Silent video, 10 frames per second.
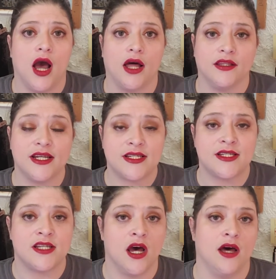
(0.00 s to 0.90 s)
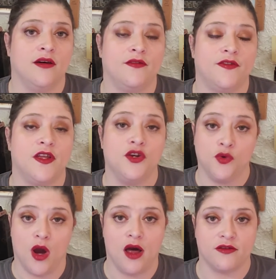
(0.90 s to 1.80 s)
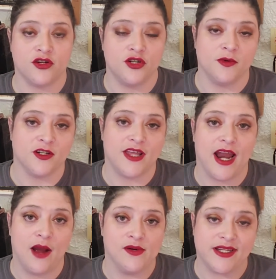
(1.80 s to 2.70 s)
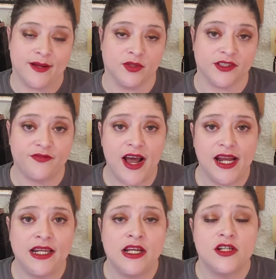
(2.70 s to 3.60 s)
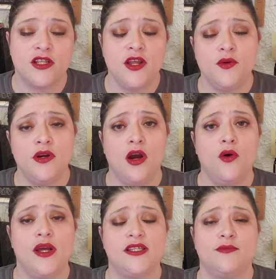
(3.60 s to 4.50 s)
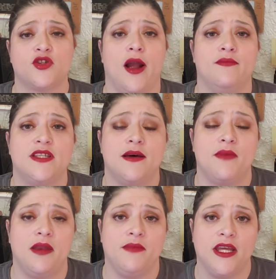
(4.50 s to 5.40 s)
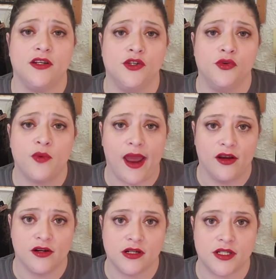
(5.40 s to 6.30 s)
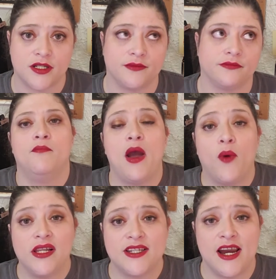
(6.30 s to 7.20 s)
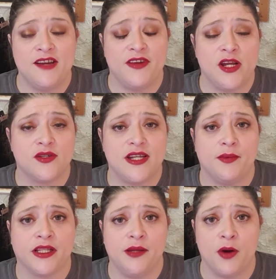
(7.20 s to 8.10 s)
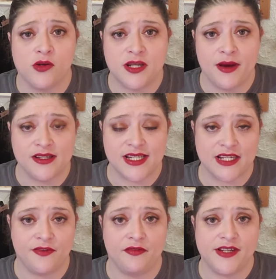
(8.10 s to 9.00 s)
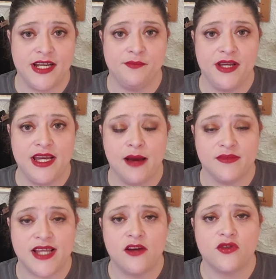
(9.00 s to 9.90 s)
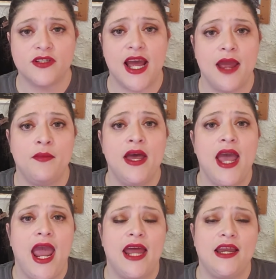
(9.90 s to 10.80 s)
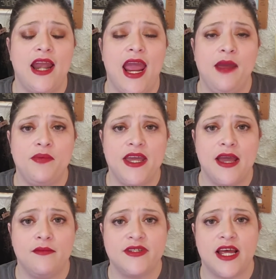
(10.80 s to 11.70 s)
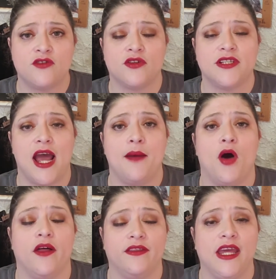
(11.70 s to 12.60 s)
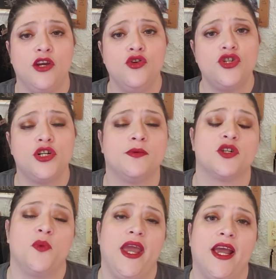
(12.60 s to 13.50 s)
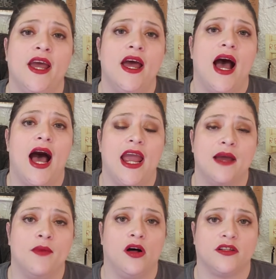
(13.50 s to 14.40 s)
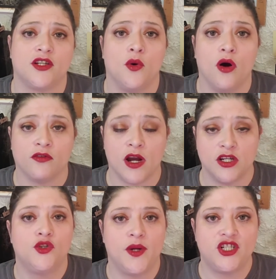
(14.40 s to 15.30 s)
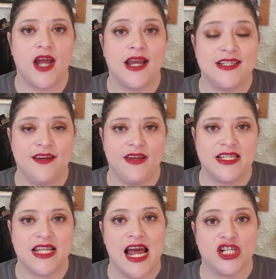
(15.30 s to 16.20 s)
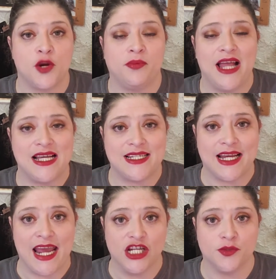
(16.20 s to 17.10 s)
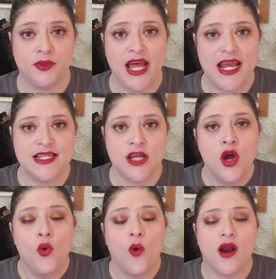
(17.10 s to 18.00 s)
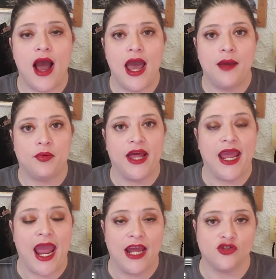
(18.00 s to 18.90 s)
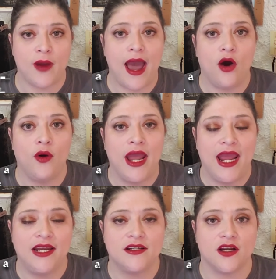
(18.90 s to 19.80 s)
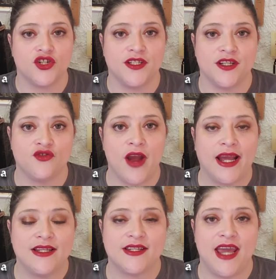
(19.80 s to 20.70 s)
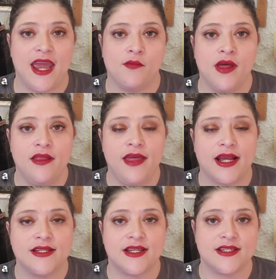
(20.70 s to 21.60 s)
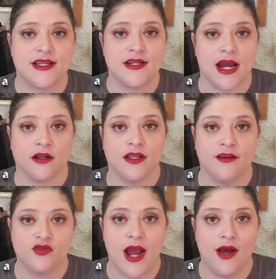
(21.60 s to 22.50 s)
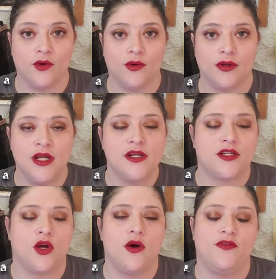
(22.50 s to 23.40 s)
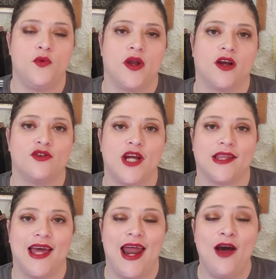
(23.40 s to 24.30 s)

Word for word: uh, lists of the new AuthorTubers that I was able to find so that you can go and subscribe to them and meet new writers. My Wednesday night videos typically post about 6.15 p.m. Central Time, and at 8 p.m. Central Time on the NewTubers Week, I am also over on twitch.tv slash plasticageplays, where I play a drow in a Dungeons & Dragons game that consists entirely of drow. So if you want to go check that